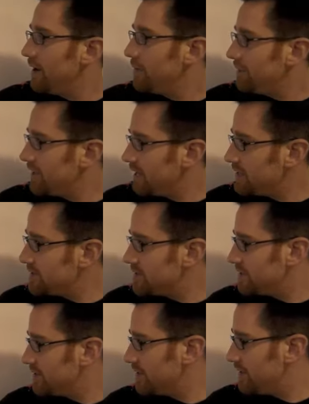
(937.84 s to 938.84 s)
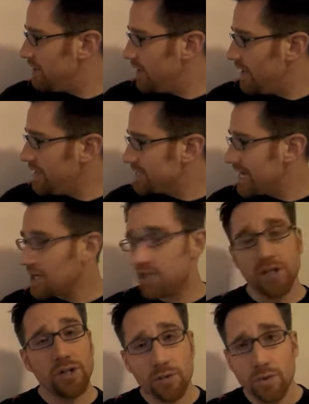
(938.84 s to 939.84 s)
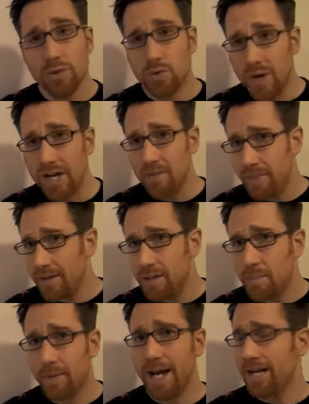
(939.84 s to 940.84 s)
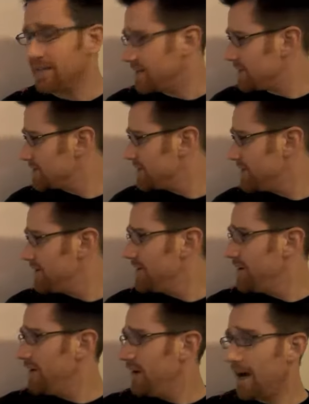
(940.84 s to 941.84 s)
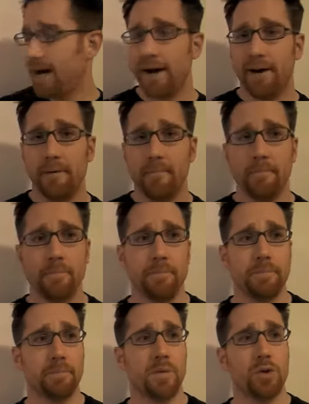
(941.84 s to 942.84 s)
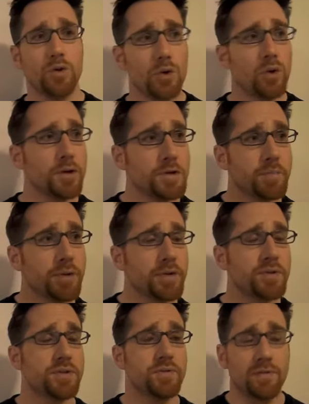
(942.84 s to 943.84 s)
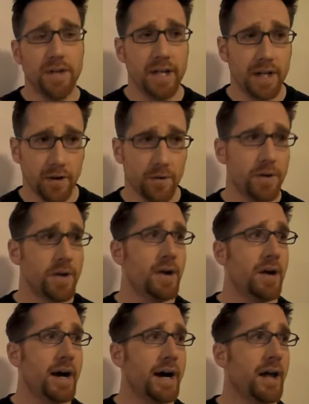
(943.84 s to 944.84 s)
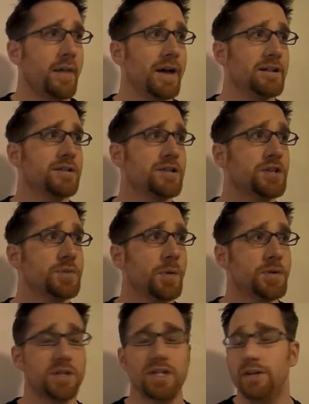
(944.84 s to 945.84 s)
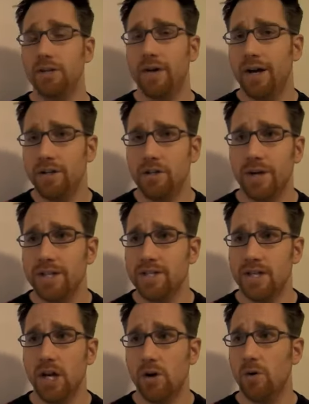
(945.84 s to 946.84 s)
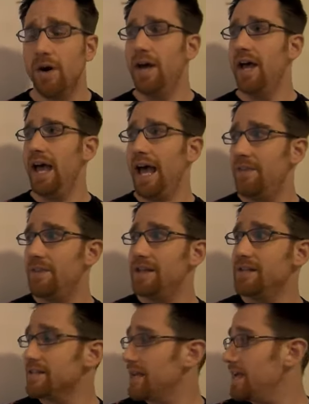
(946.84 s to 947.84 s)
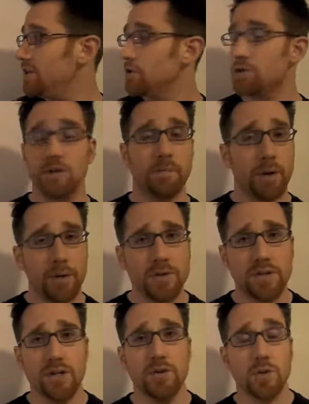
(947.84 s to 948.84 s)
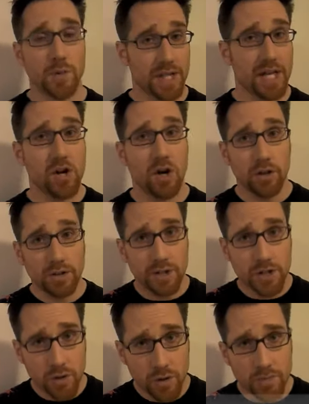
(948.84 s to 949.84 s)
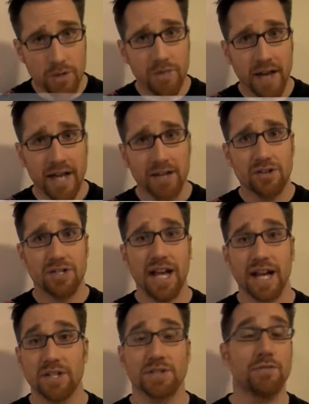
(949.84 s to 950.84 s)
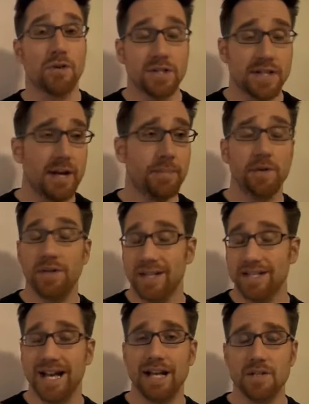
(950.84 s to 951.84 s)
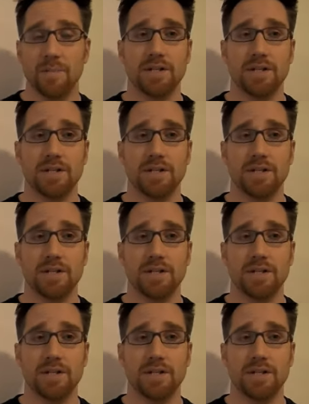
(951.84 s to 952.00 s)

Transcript: because it's actually Google's recommended practice. Google has produced a video that is supposed to tell you how to do SEO, and they say you're supposed to use what they call descriptive anchor text. For example, the exact